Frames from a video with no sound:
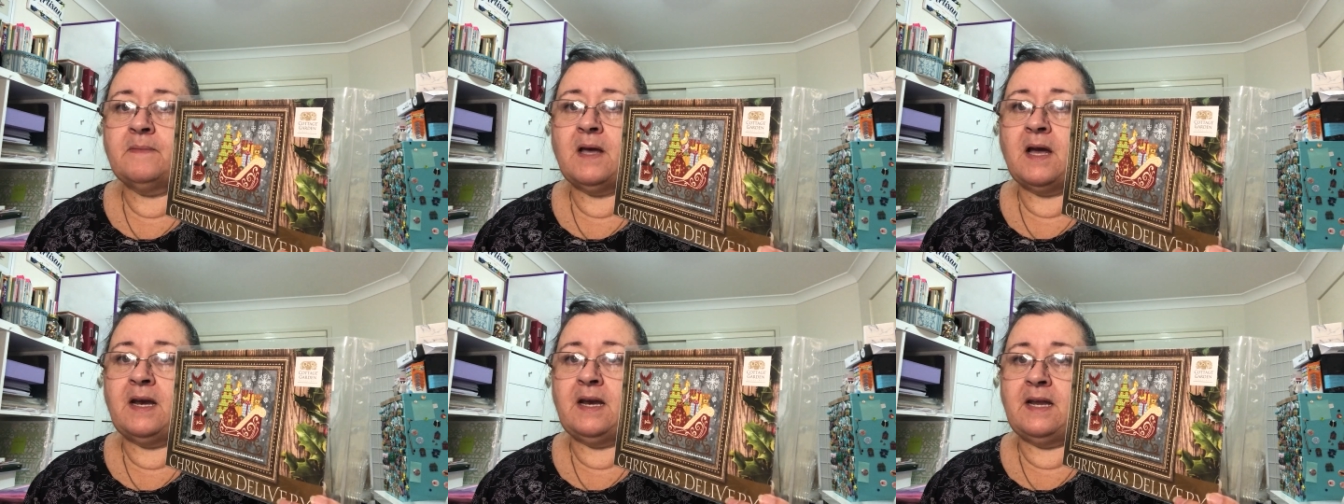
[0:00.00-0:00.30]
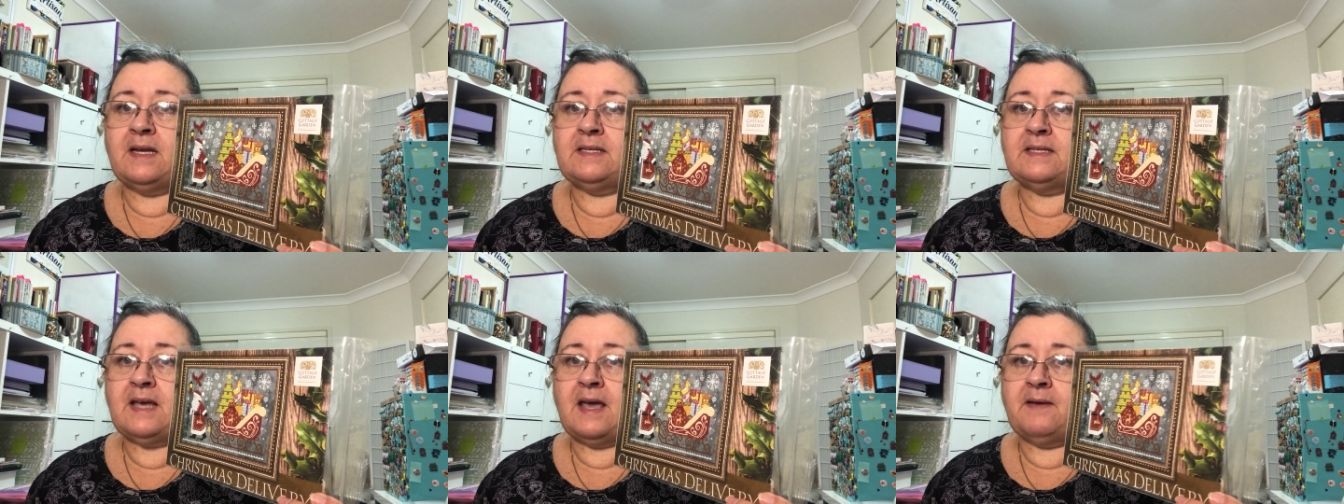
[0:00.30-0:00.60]
I
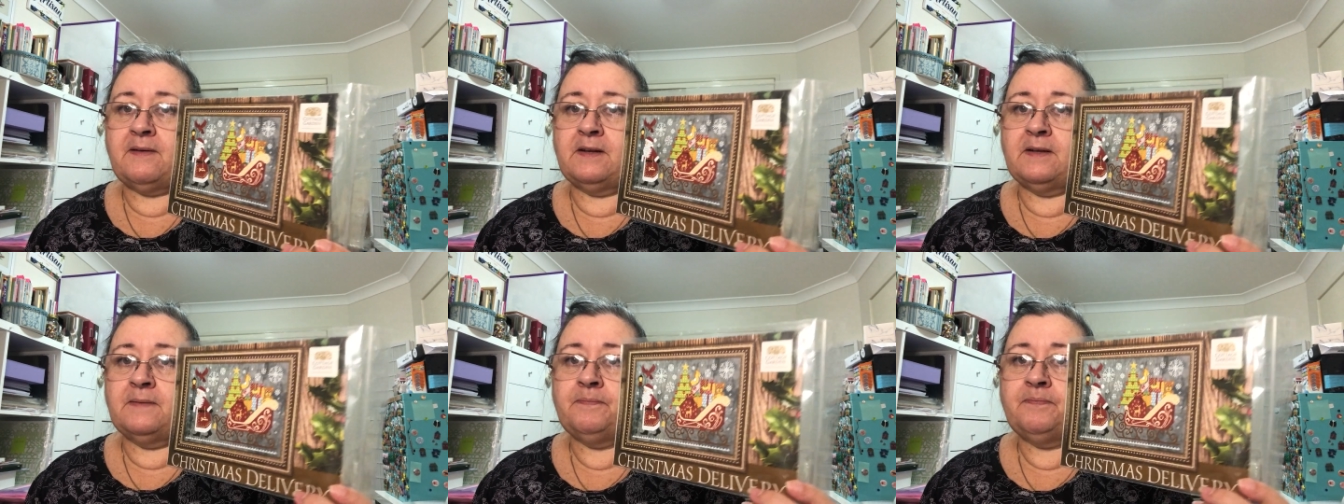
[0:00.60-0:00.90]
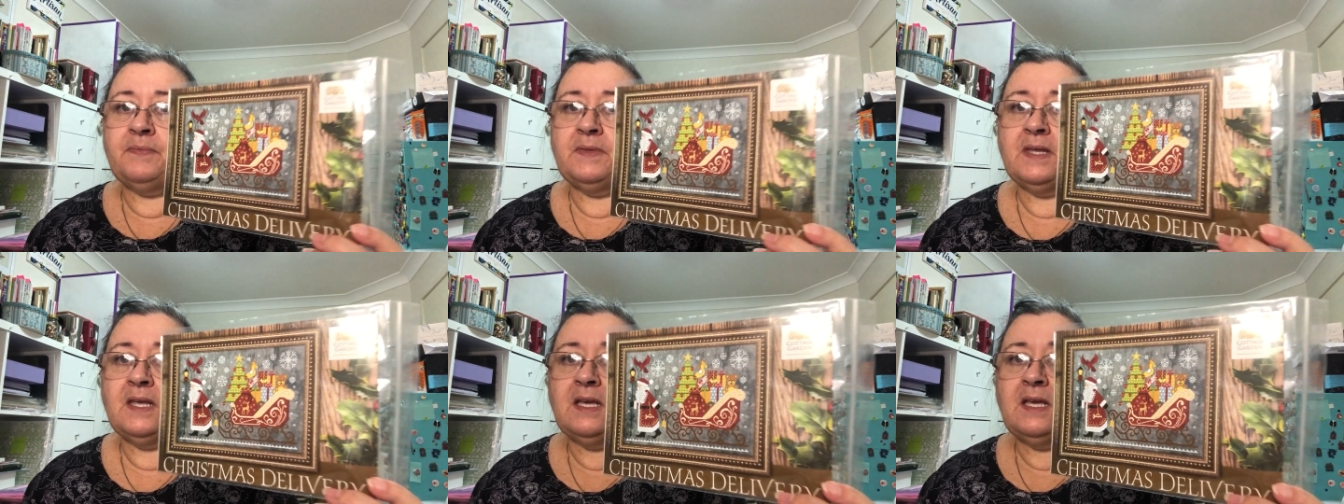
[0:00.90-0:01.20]
need to have it.
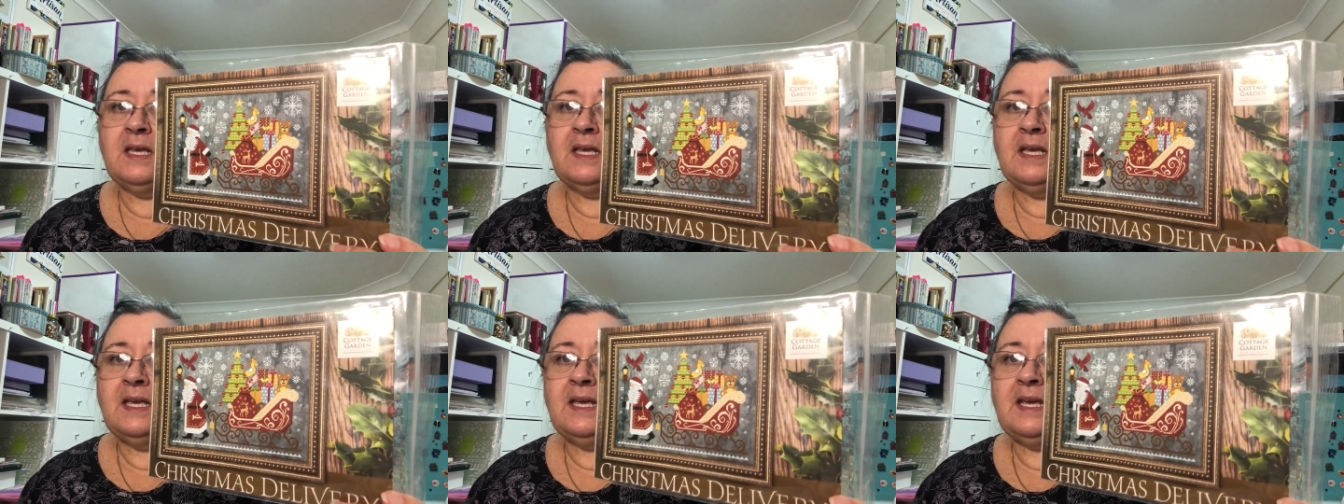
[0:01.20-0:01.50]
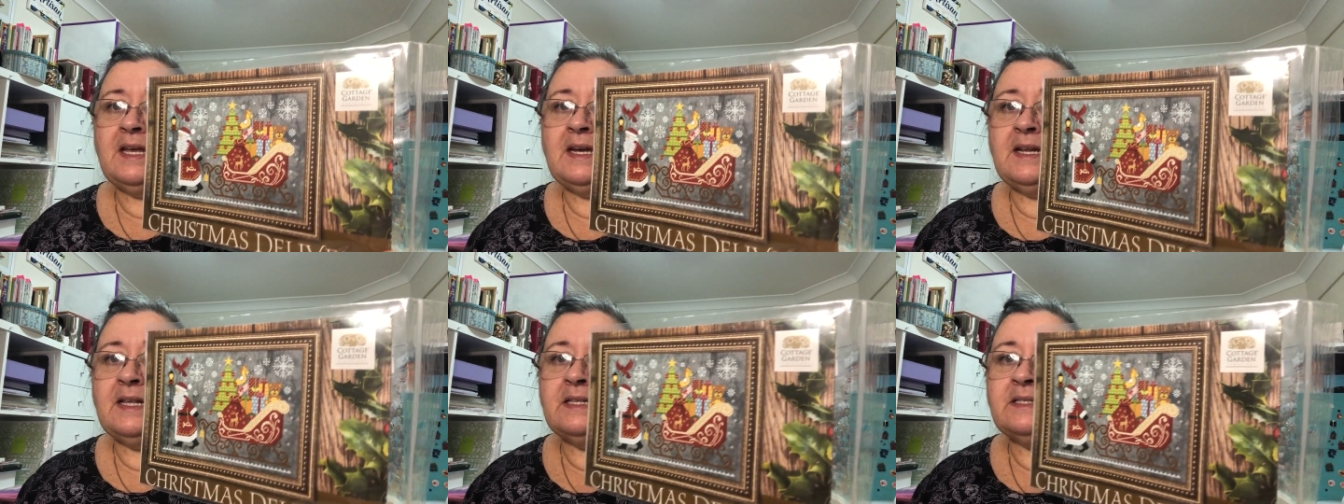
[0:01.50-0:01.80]

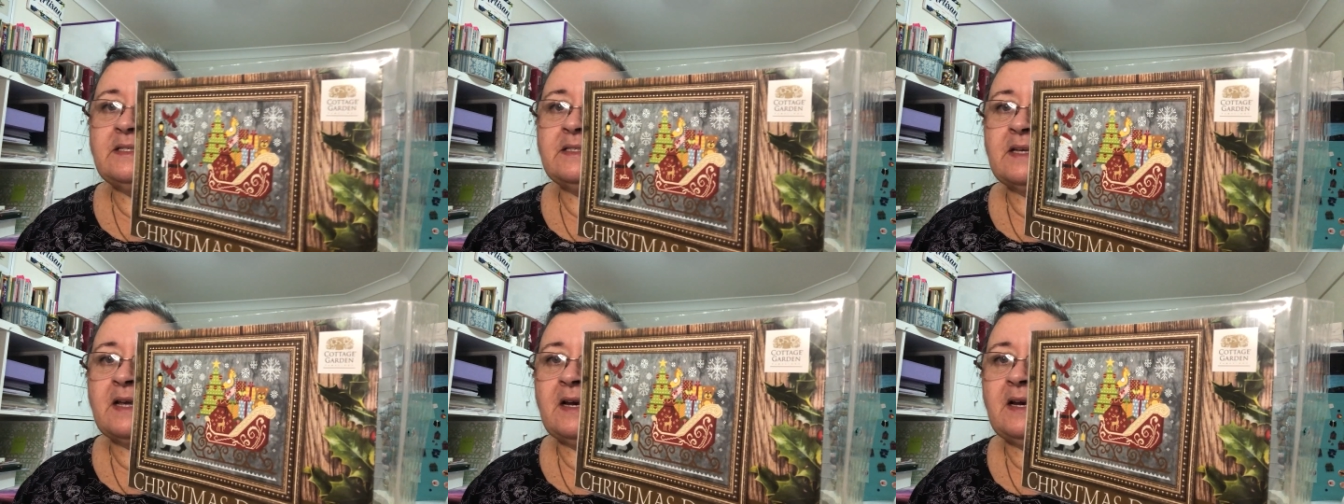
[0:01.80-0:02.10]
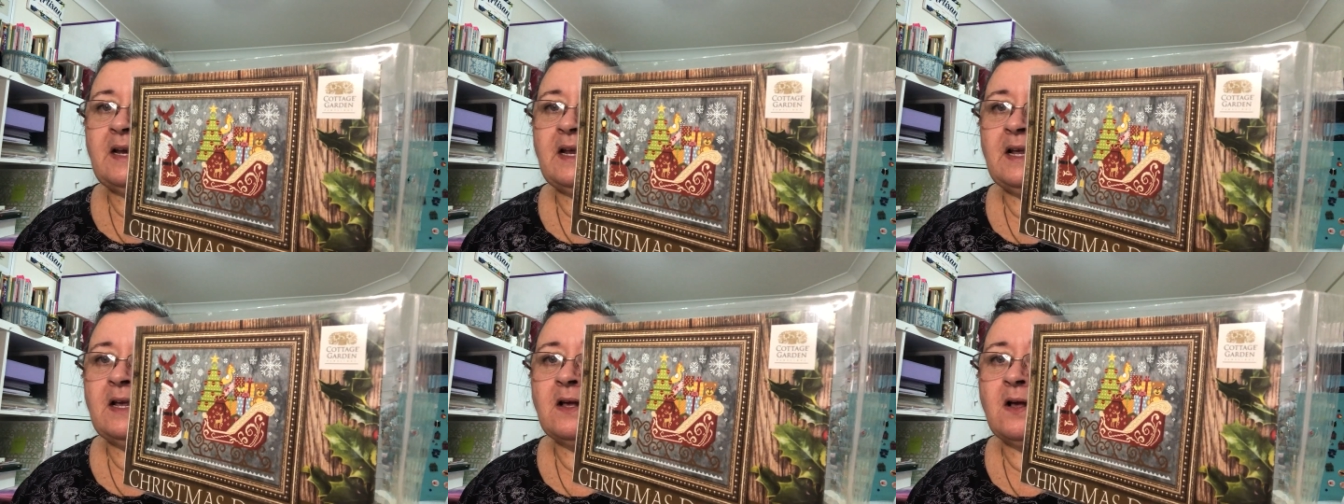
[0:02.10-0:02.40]
It is
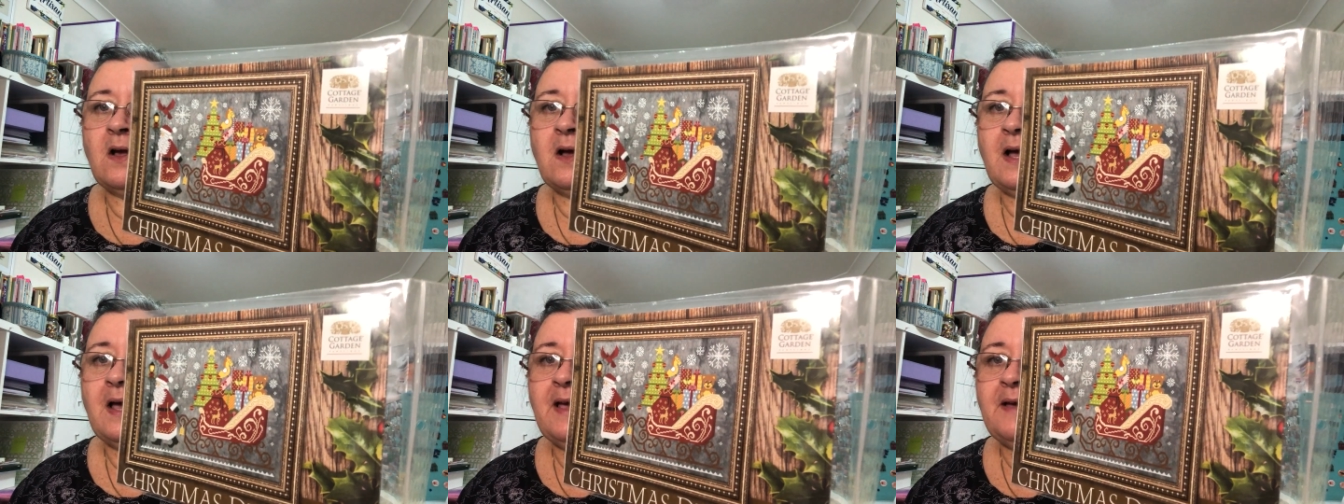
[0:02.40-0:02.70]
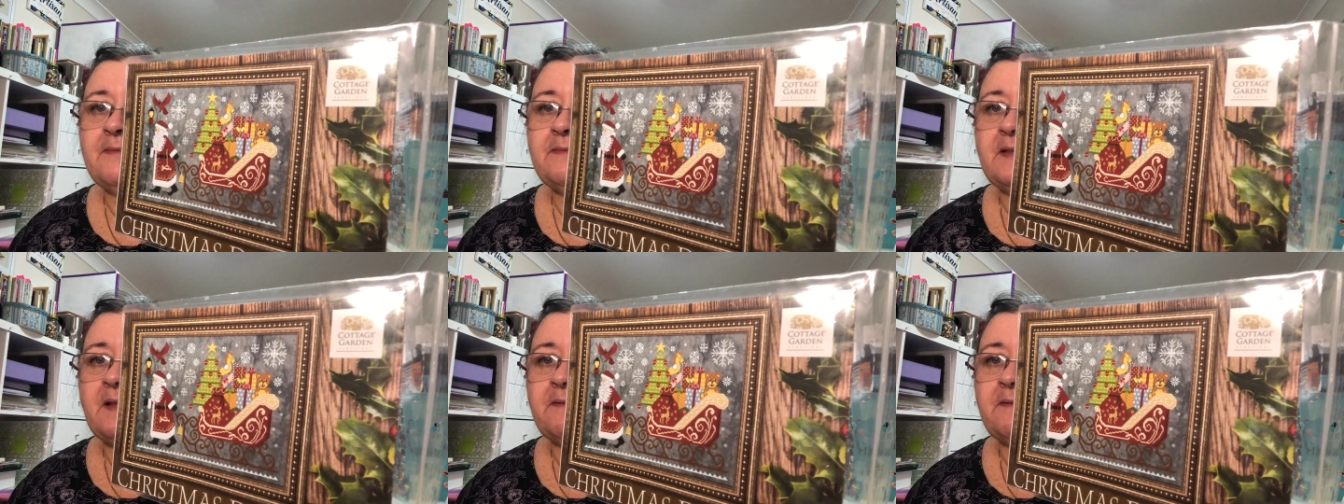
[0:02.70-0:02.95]
stunning. I have